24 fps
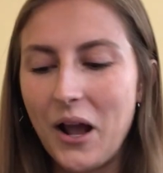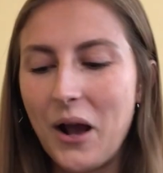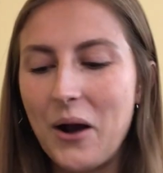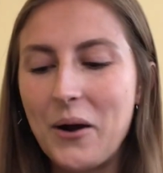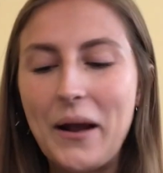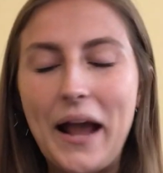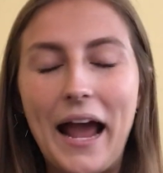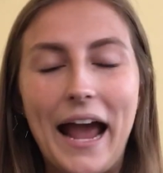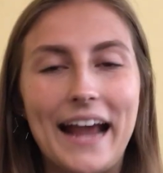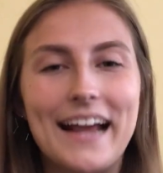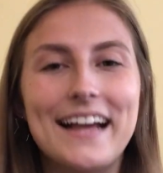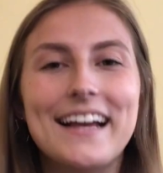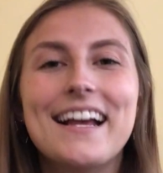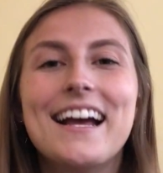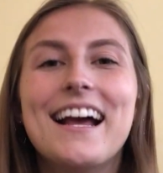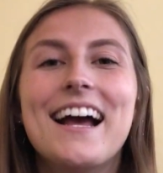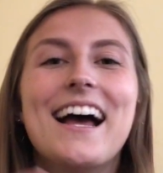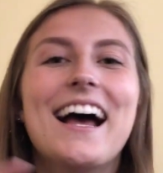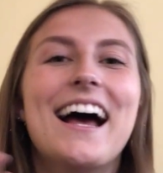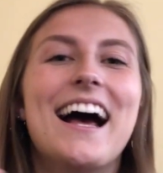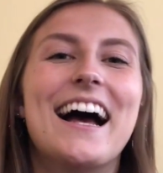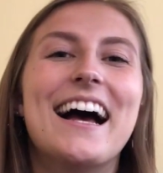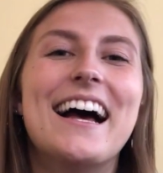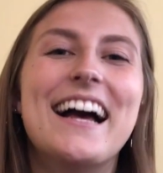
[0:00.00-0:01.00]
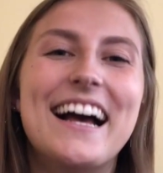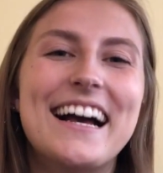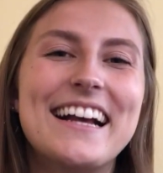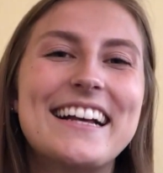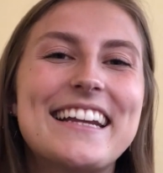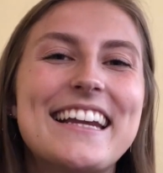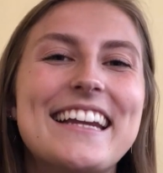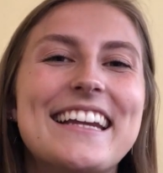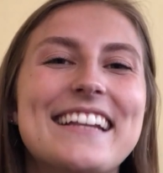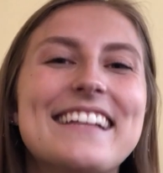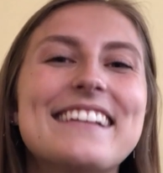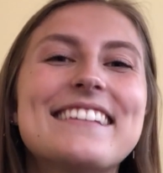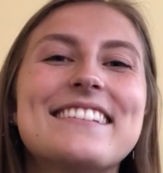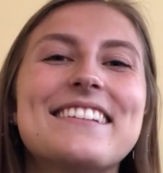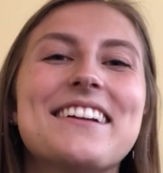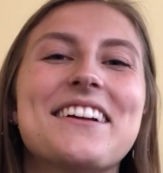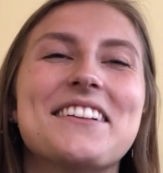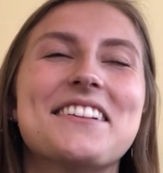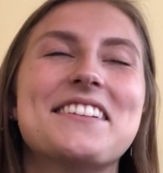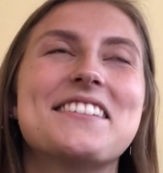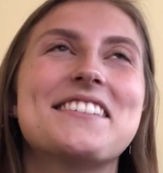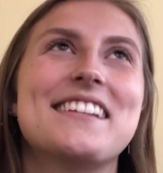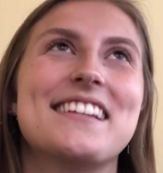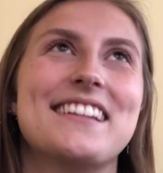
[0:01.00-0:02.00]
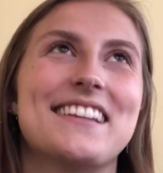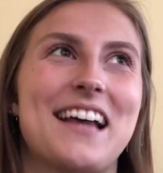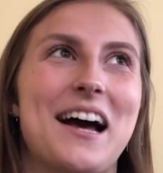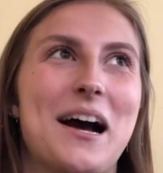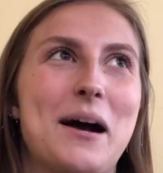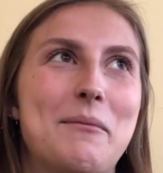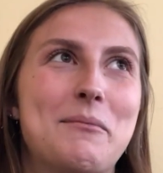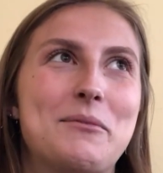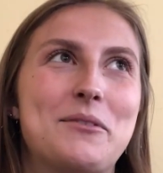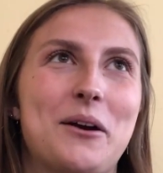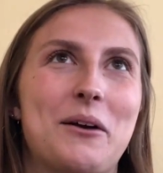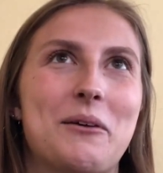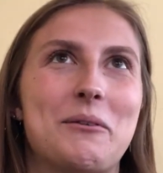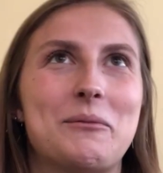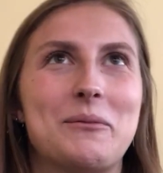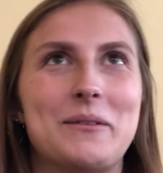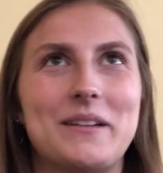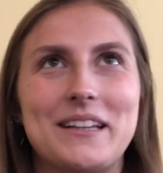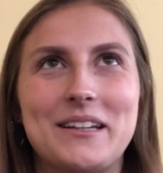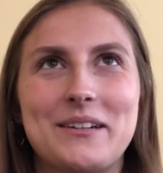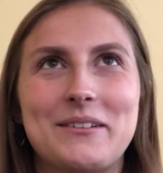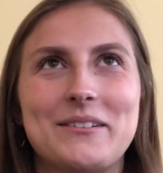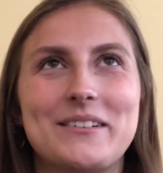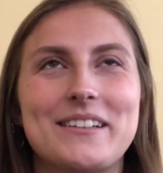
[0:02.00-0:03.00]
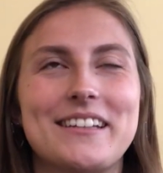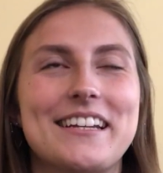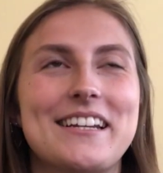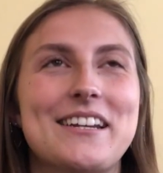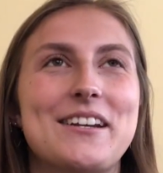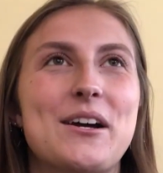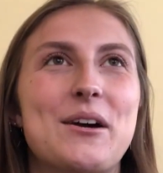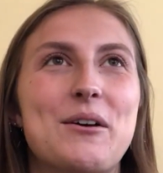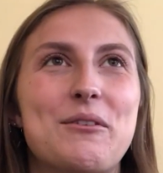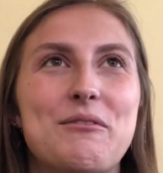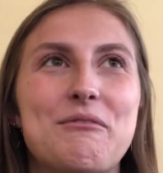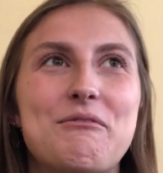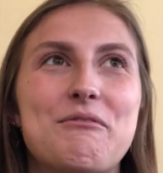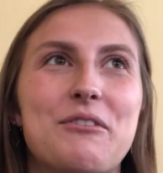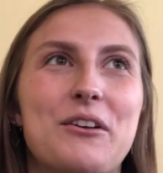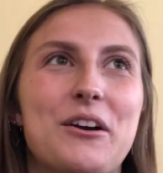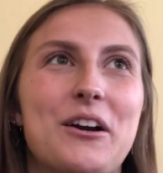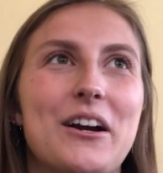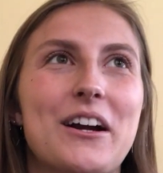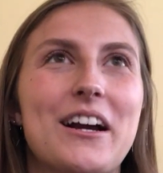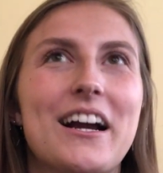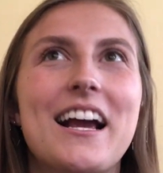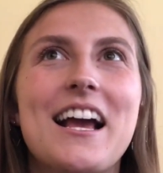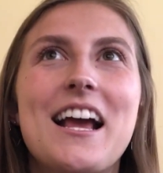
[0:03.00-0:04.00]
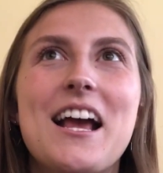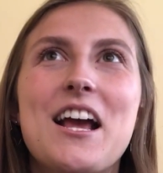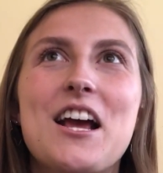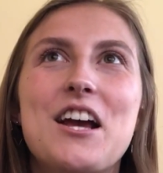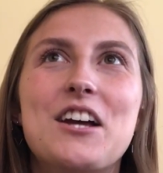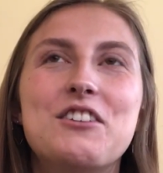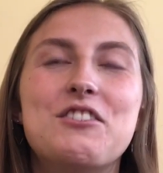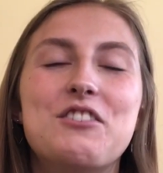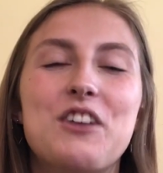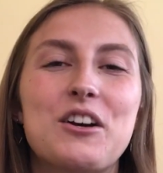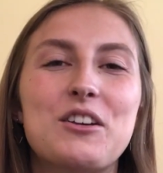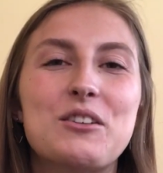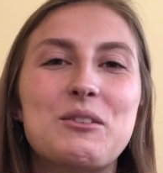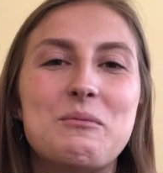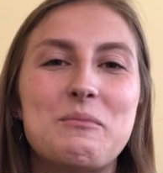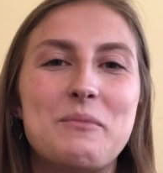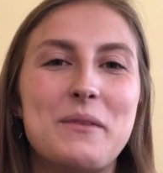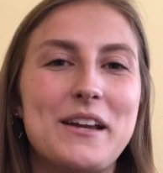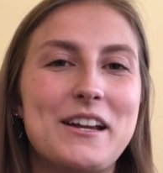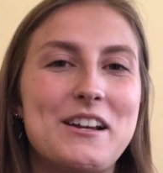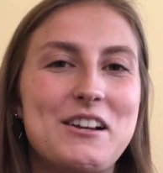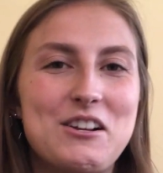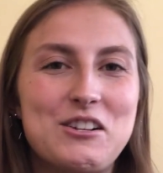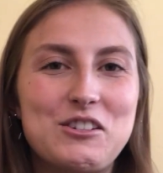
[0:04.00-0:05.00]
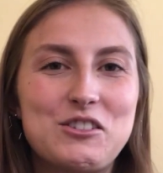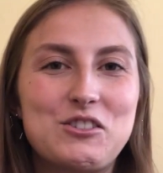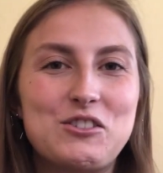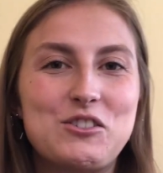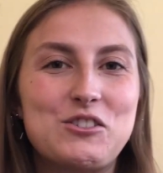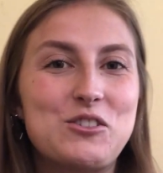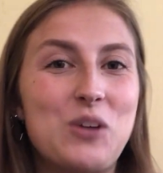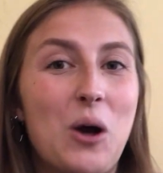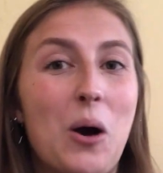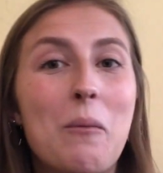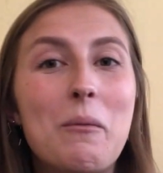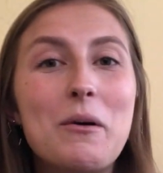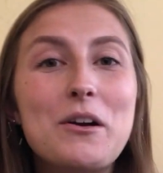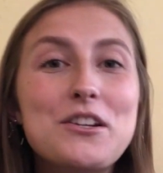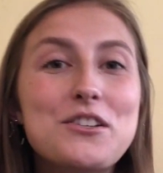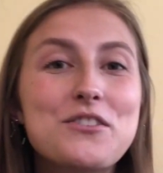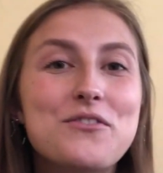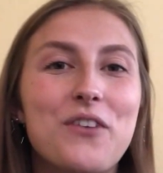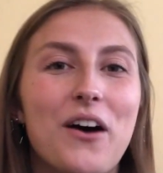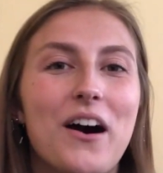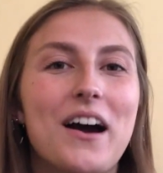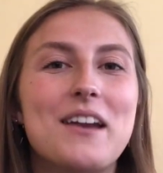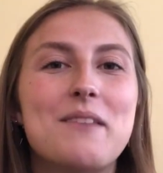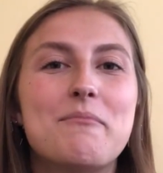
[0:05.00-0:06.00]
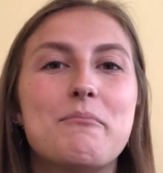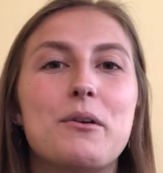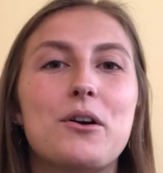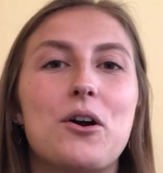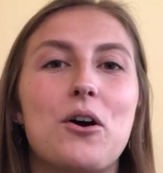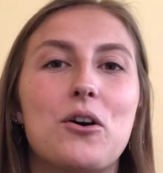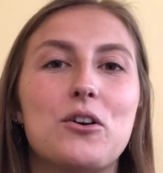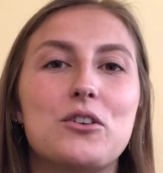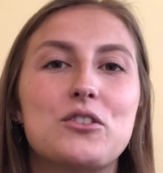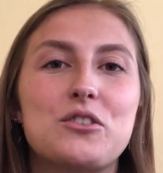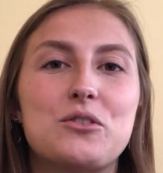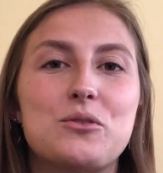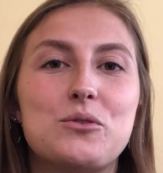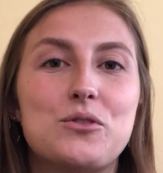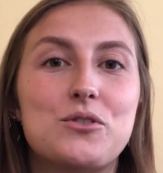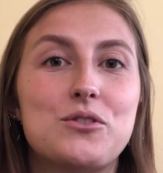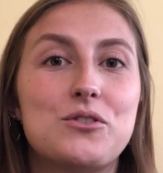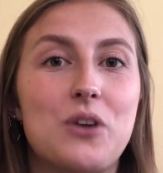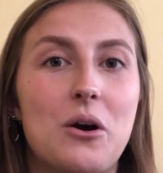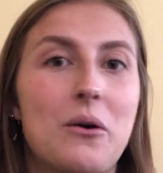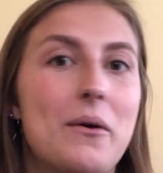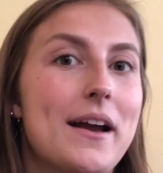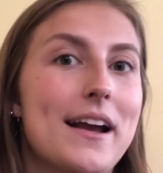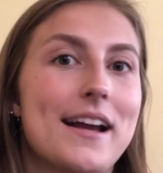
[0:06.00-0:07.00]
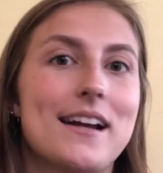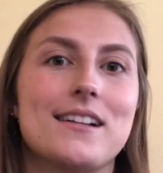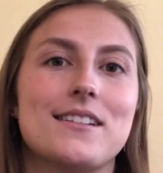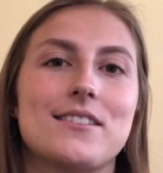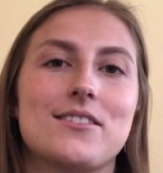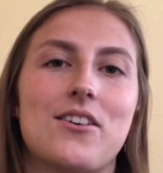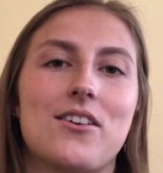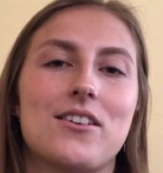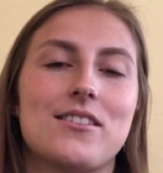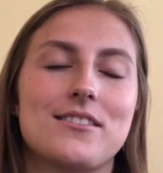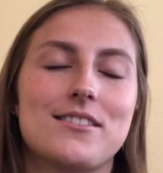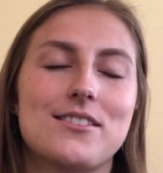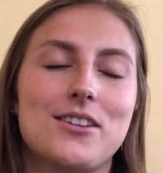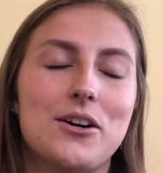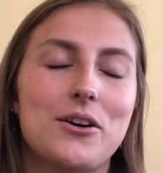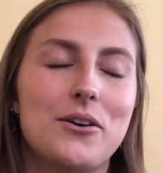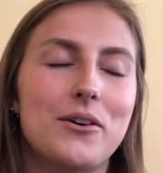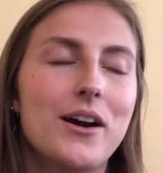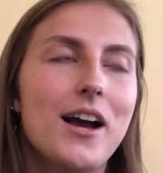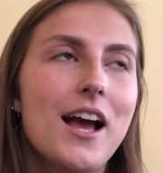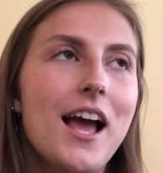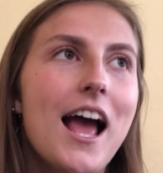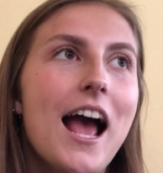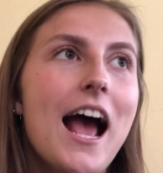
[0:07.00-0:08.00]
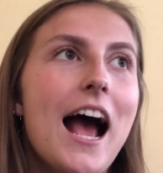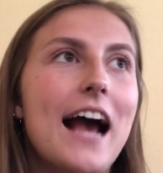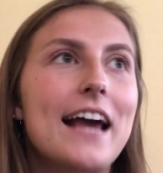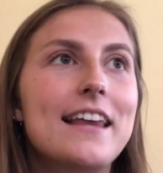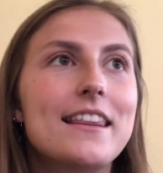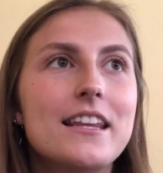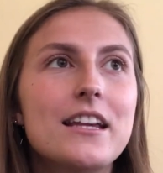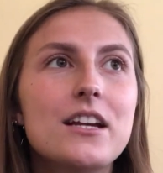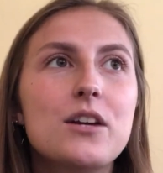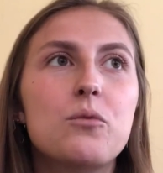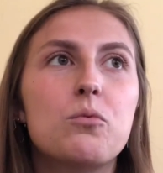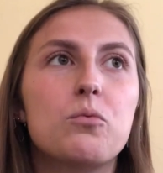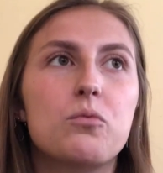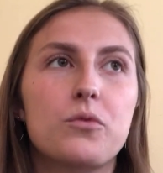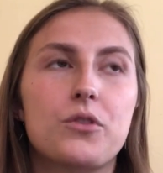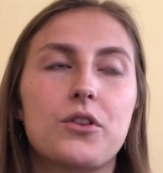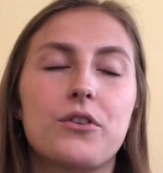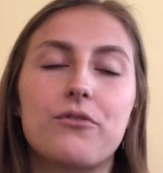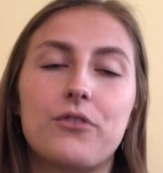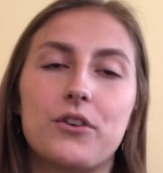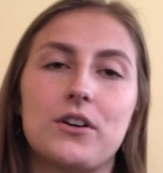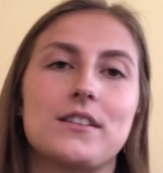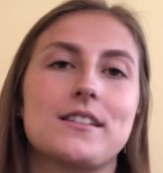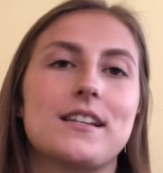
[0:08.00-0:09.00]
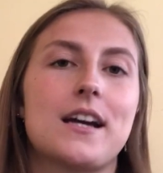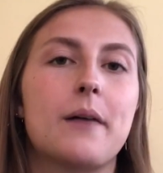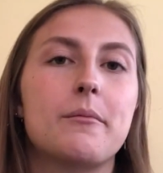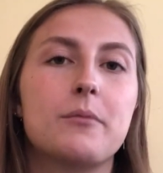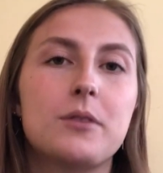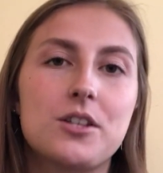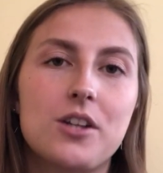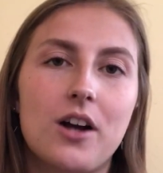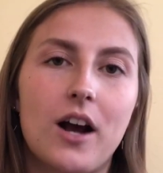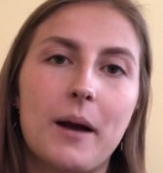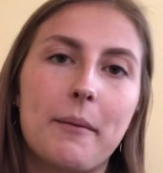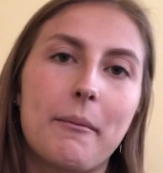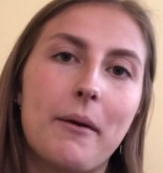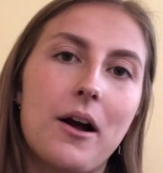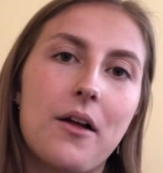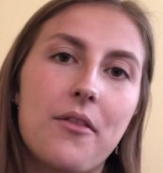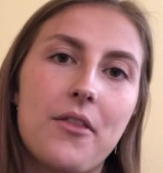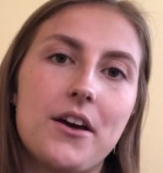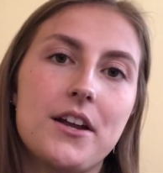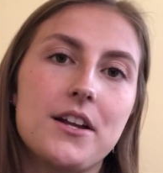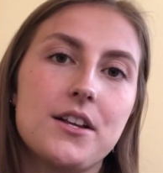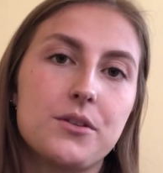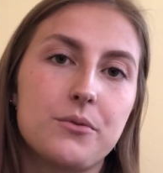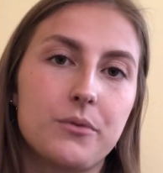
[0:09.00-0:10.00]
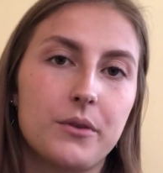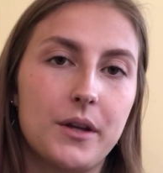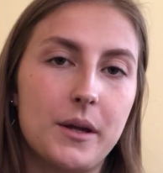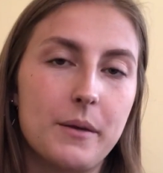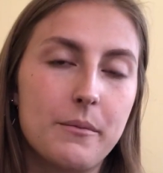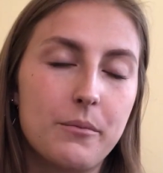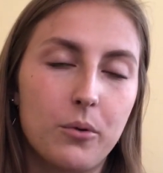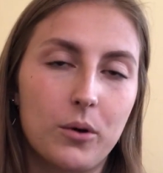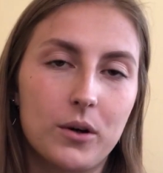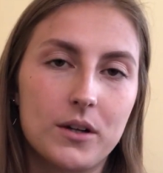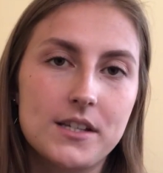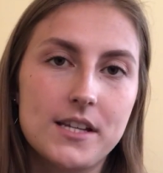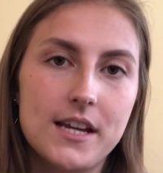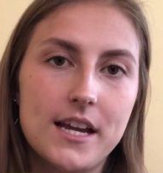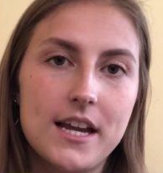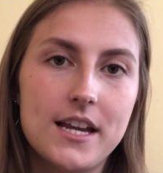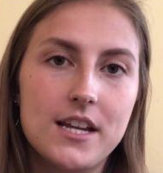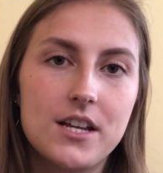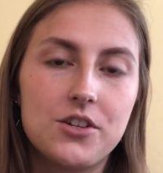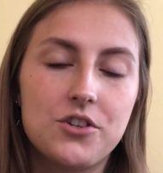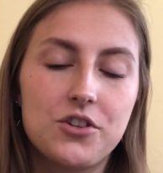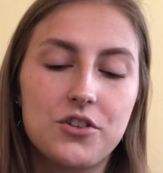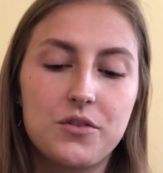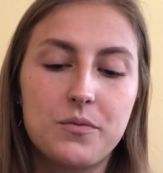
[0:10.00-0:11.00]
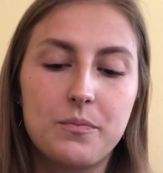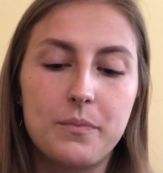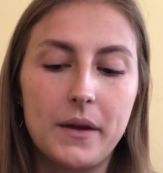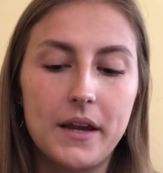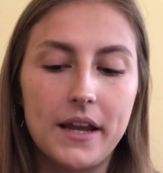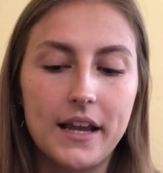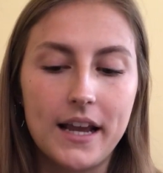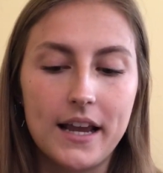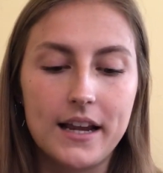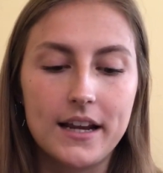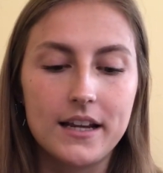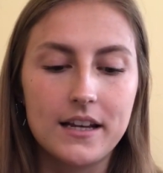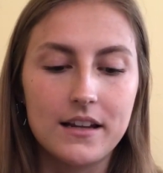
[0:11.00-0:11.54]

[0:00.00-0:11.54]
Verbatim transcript: Okay, kinesiology labs are really, really known for just being so much fun, but also so hands-on. So I think the first lab to talk about that is really important, just being a